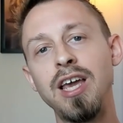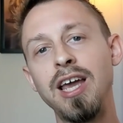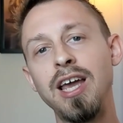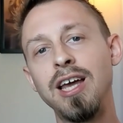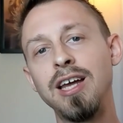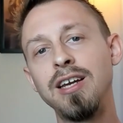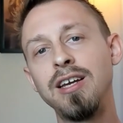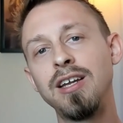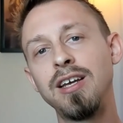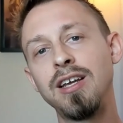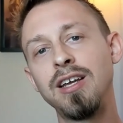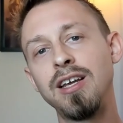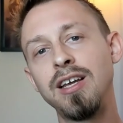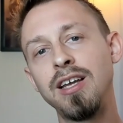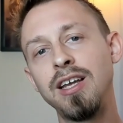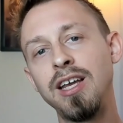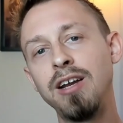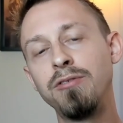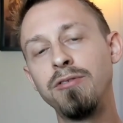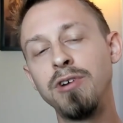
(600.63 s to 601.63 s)
and
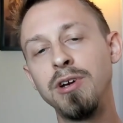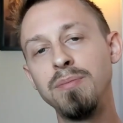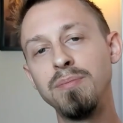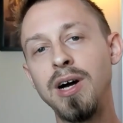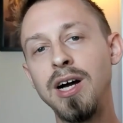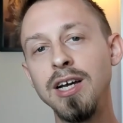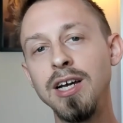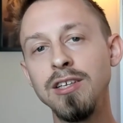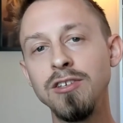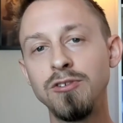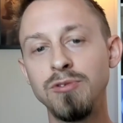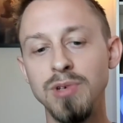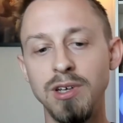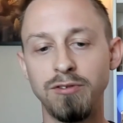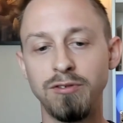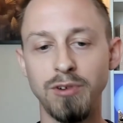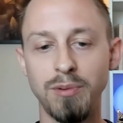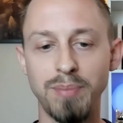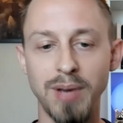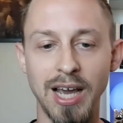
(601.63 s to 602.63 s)
it reminds me
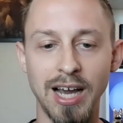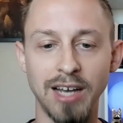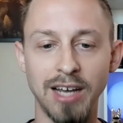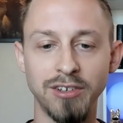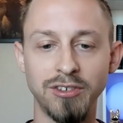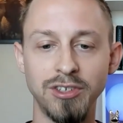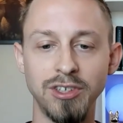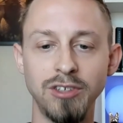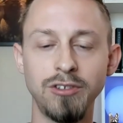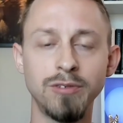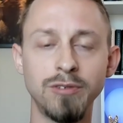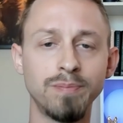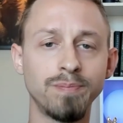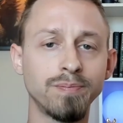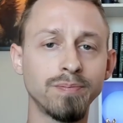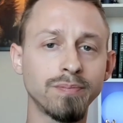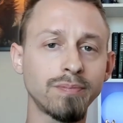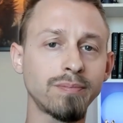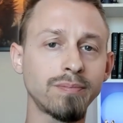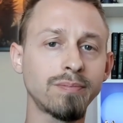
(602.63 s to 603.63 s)
of a passage
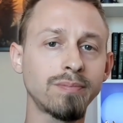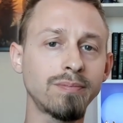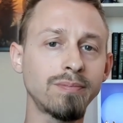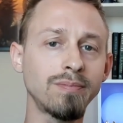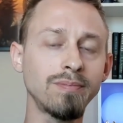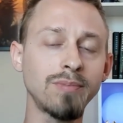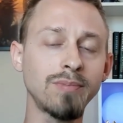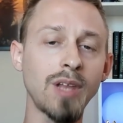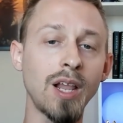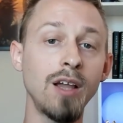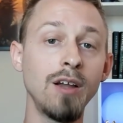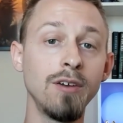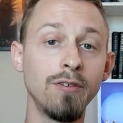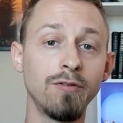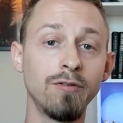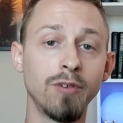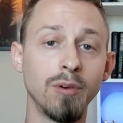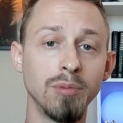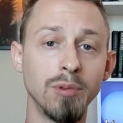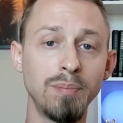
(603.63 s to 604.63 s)

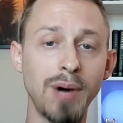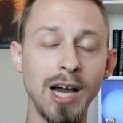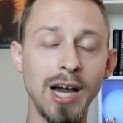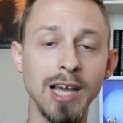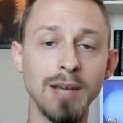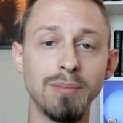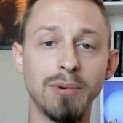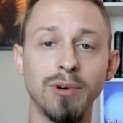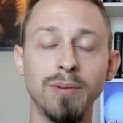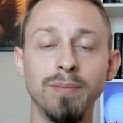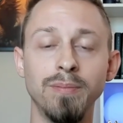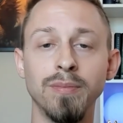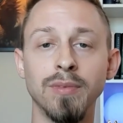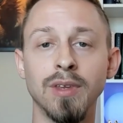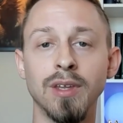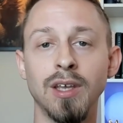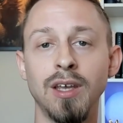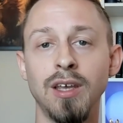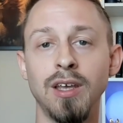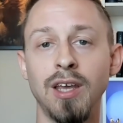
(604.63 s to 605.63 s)
from the Bible.
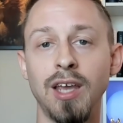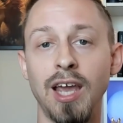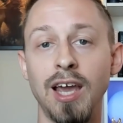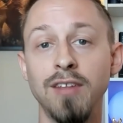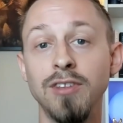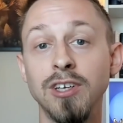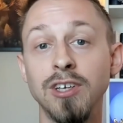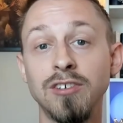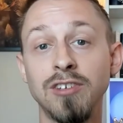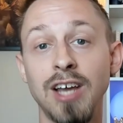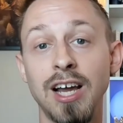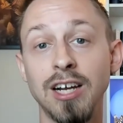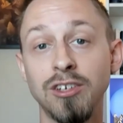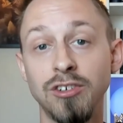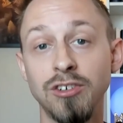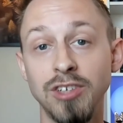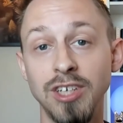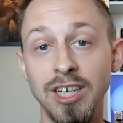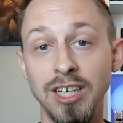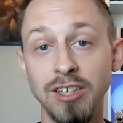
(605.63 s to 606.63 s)
And this
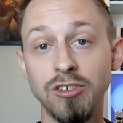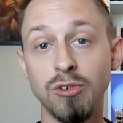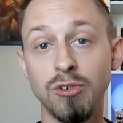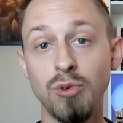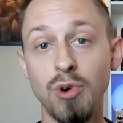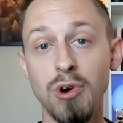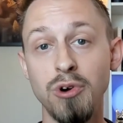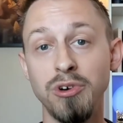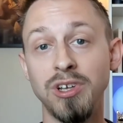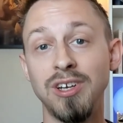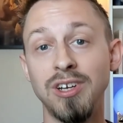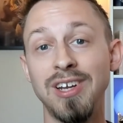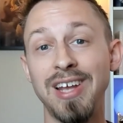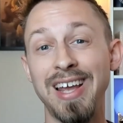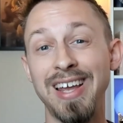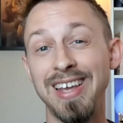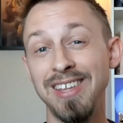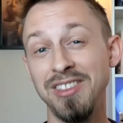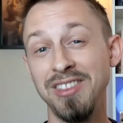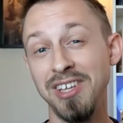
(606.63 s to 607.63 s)
actually is quoted
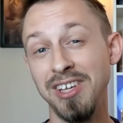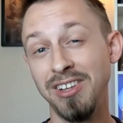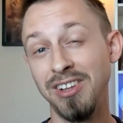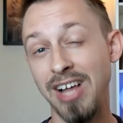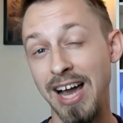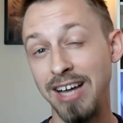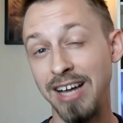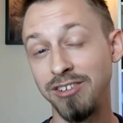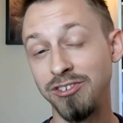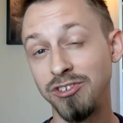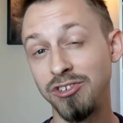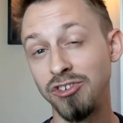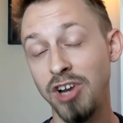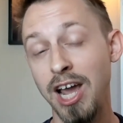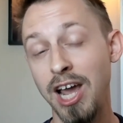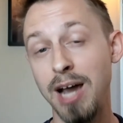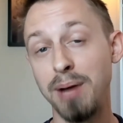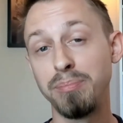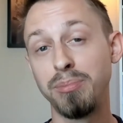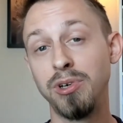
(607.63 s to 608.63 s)
in the last
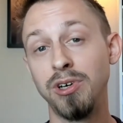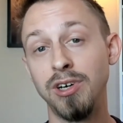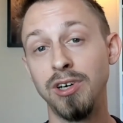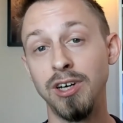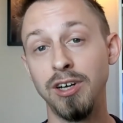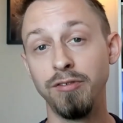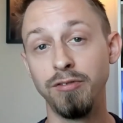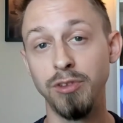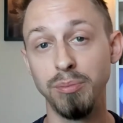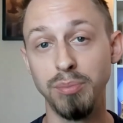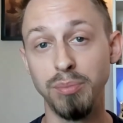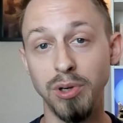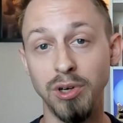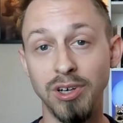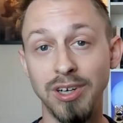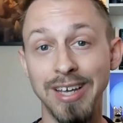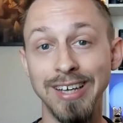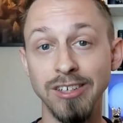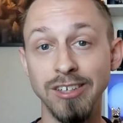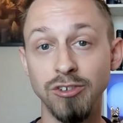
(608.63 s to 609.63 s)
chapter of the
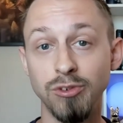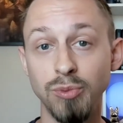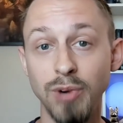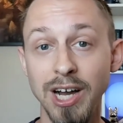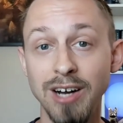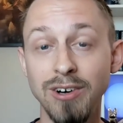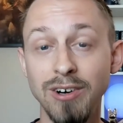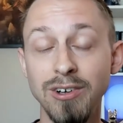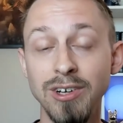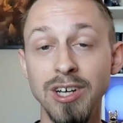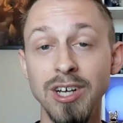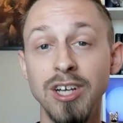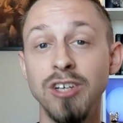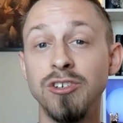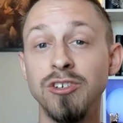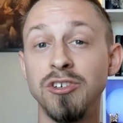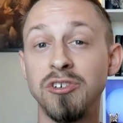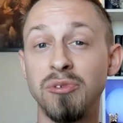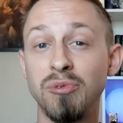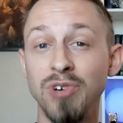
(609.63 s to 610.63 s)
book as well,
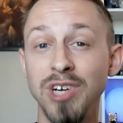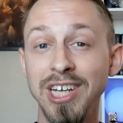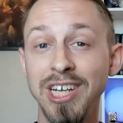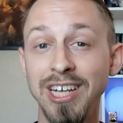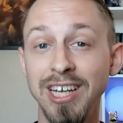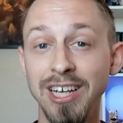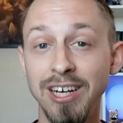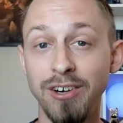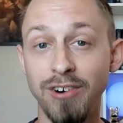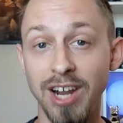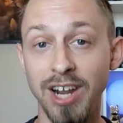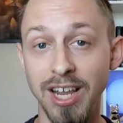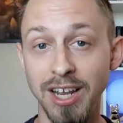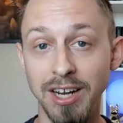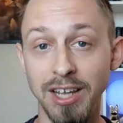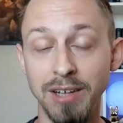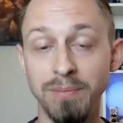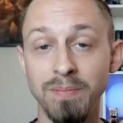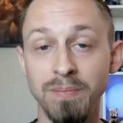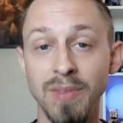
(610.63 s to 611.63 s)
just reiterating